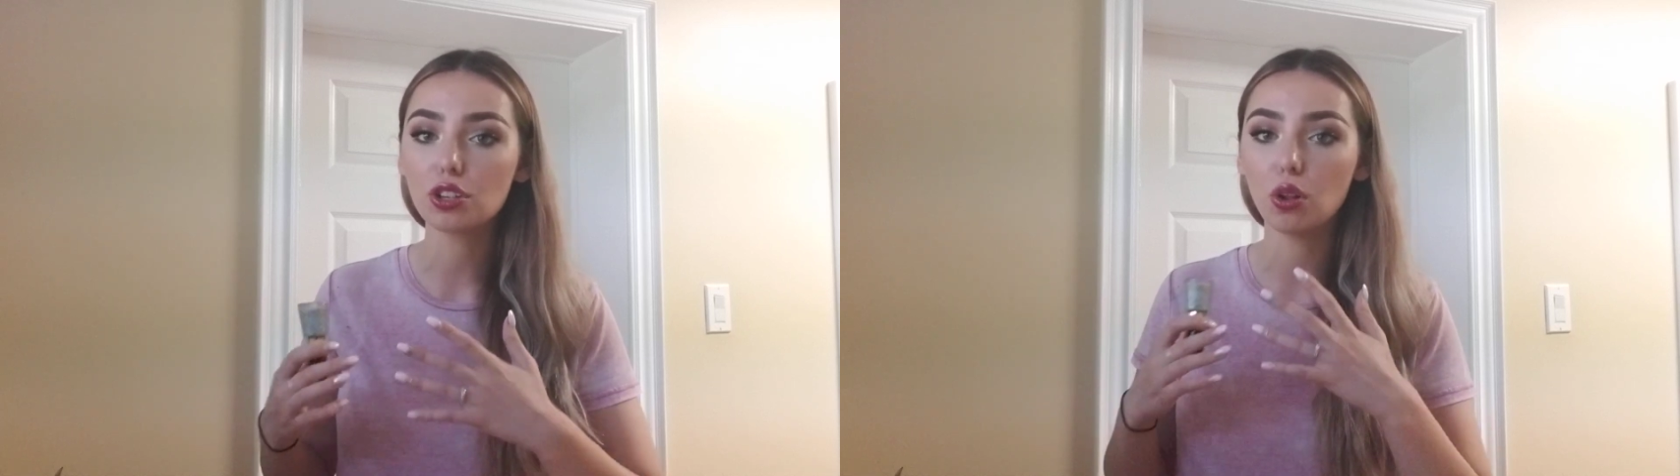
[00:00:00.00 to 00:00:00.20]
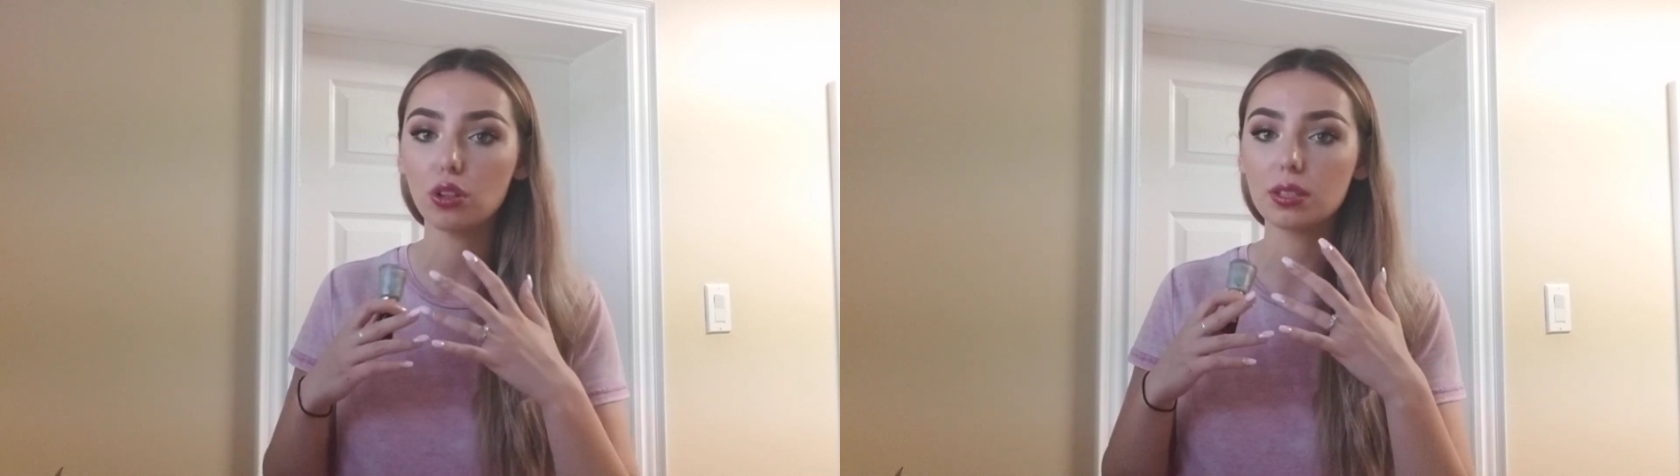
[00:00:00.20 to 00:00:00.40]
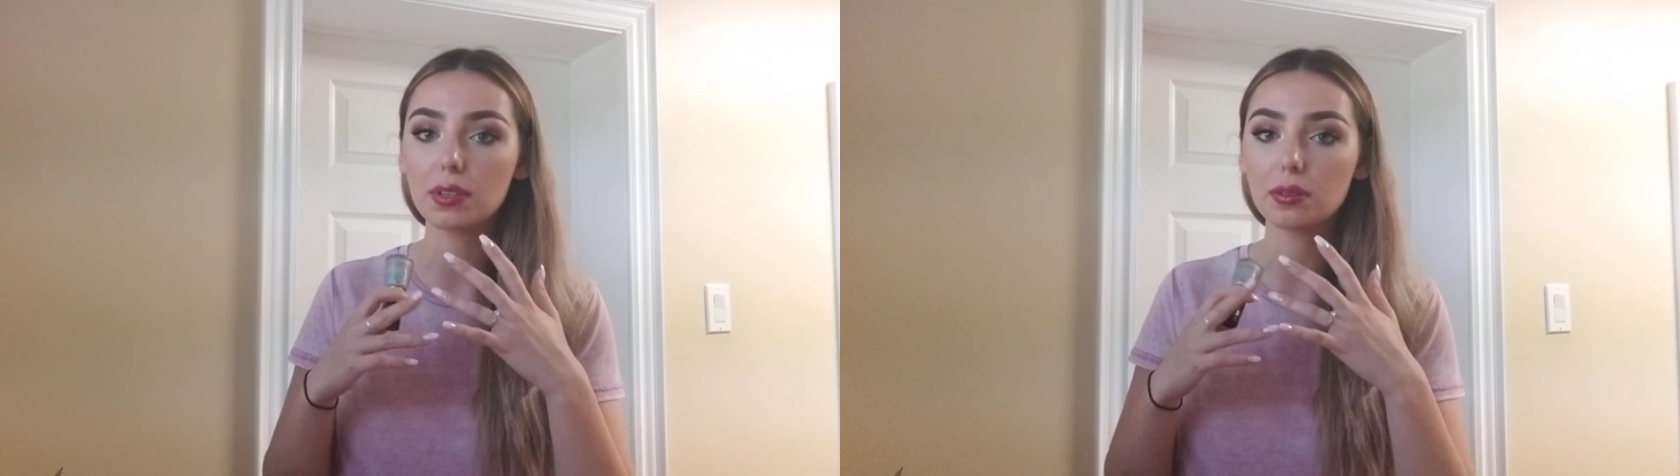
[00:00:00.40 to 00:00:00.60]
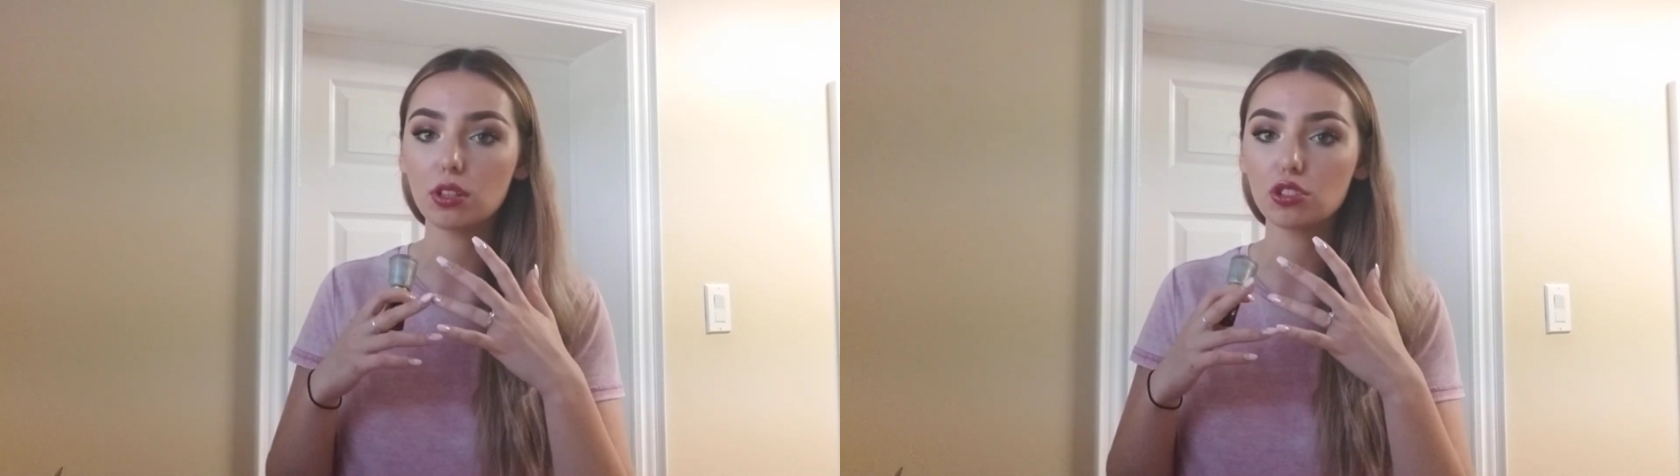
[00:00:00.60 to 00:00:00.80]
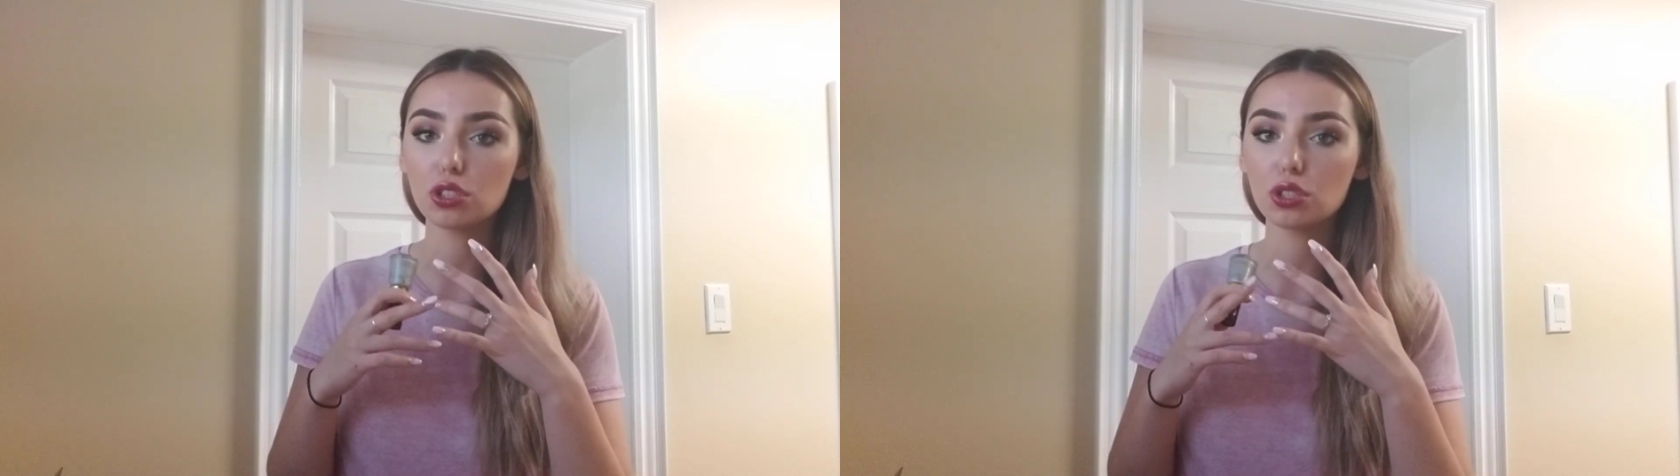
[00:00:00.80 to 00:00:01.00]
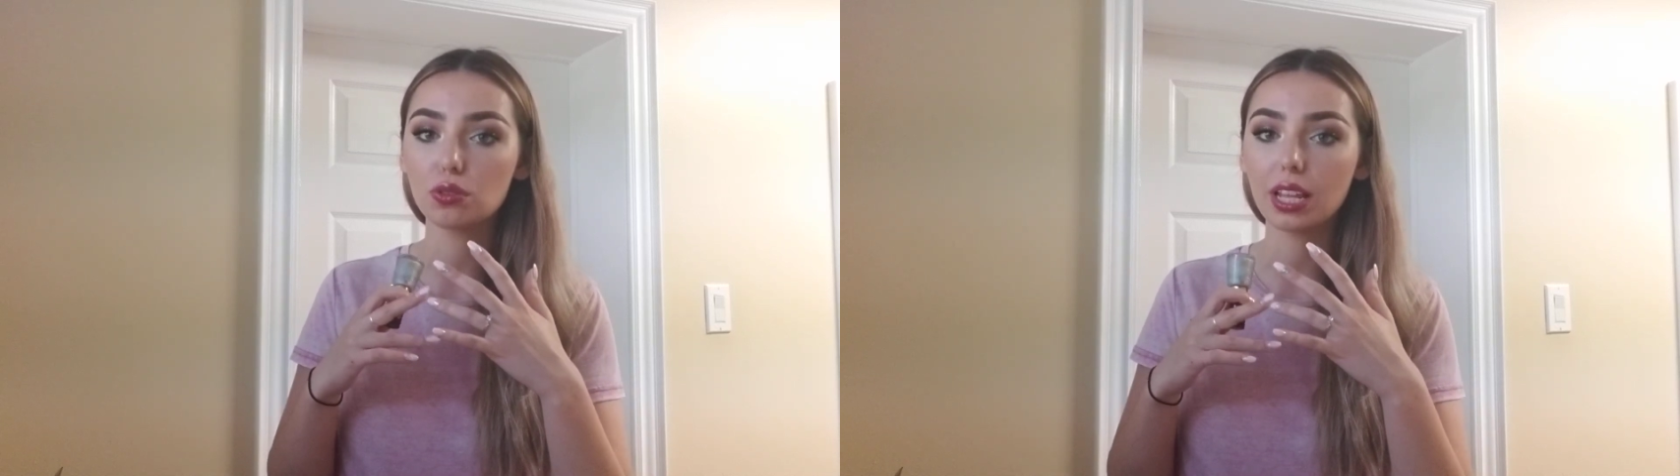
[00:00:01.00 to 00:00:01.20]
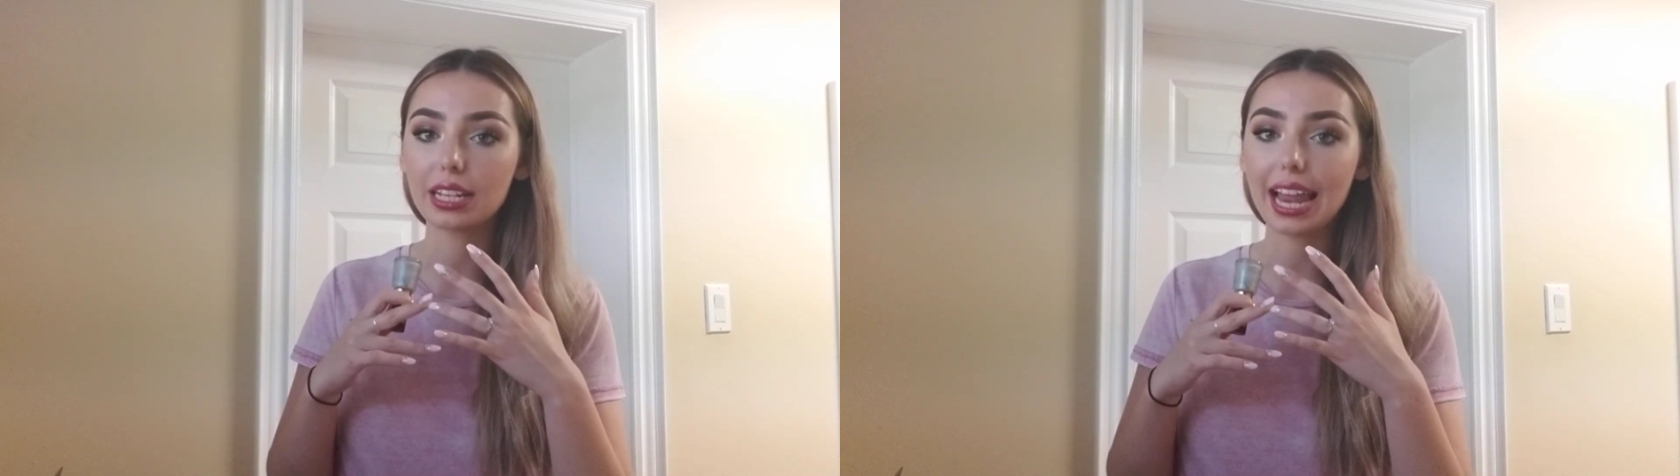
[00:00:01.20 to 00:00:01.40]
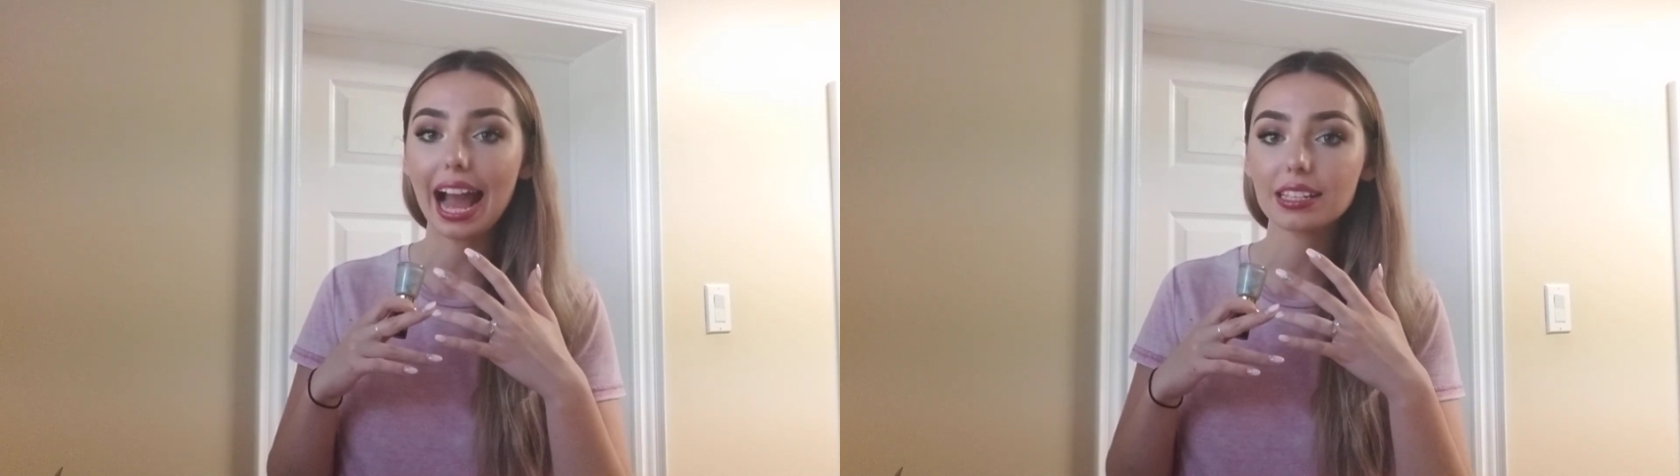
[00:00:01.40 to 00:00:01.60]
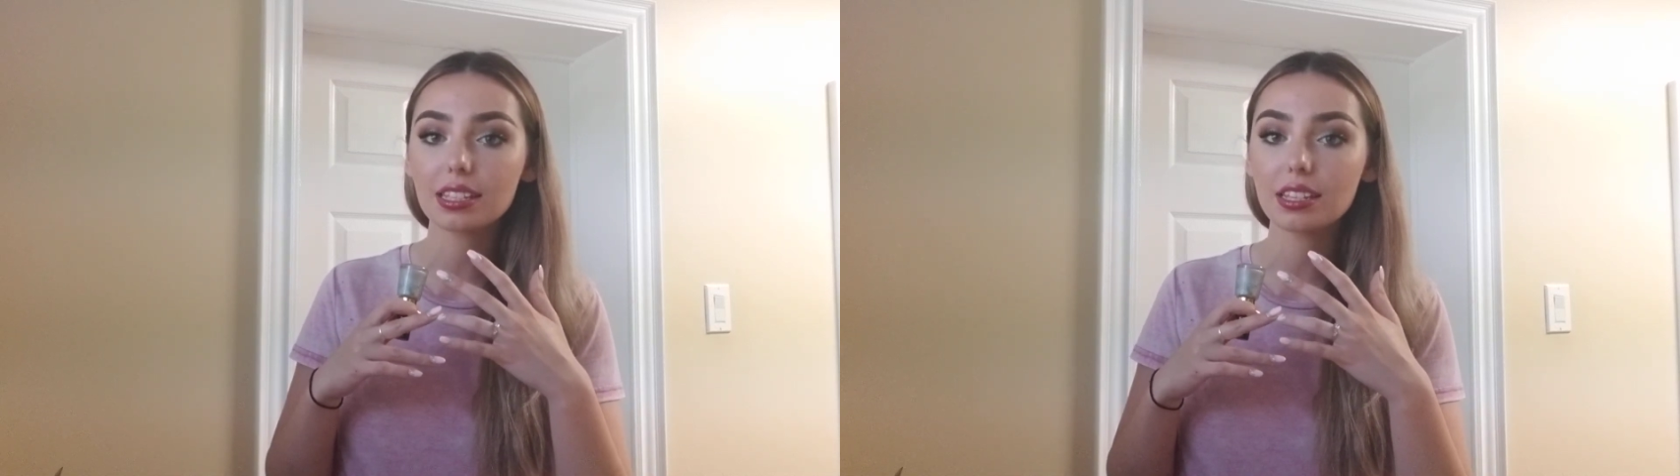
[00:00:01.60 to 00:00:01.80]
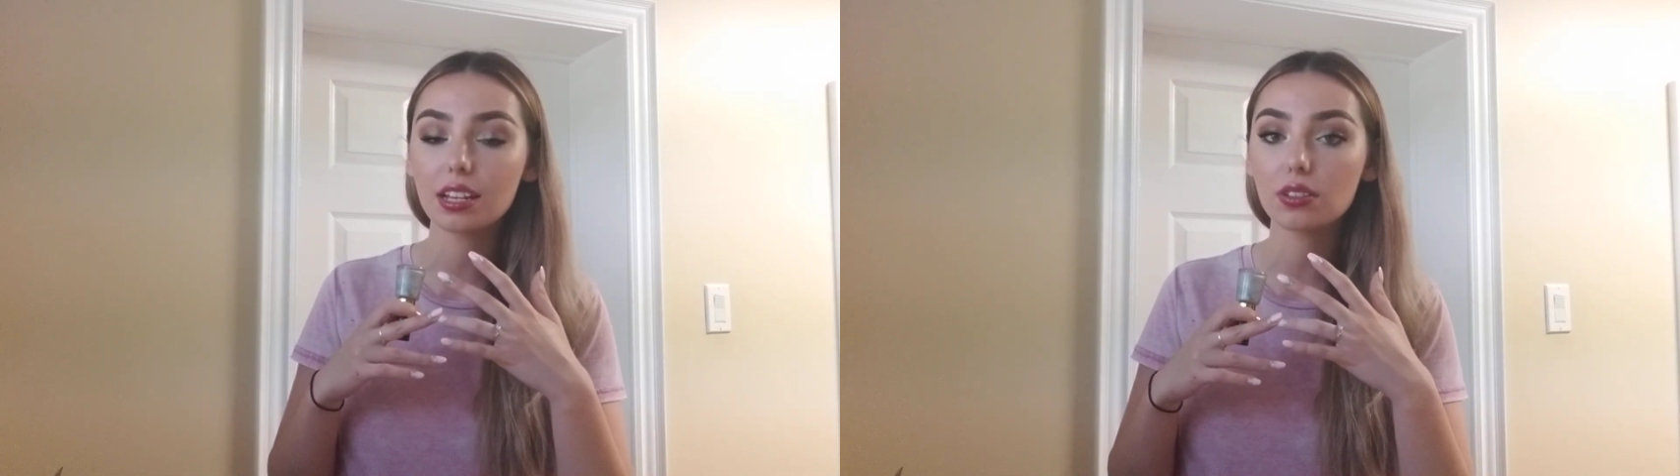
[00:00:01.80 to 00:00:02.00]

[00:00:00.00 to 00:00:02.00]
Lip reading: Sometimes I'll just do like an accent nail,